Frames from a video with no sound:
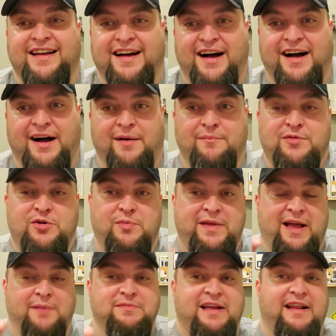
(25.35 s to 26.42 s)
you'll be
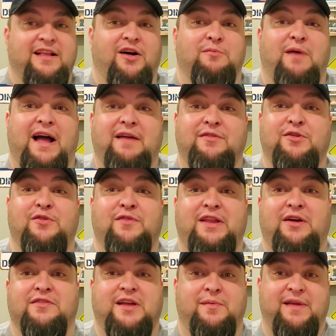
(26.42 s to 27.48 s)
updated on my new
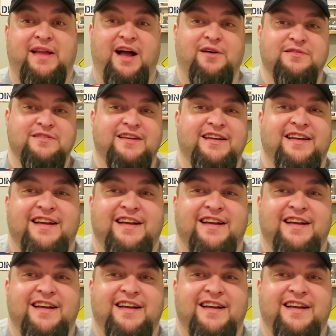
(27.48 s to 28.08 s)
videos coming out.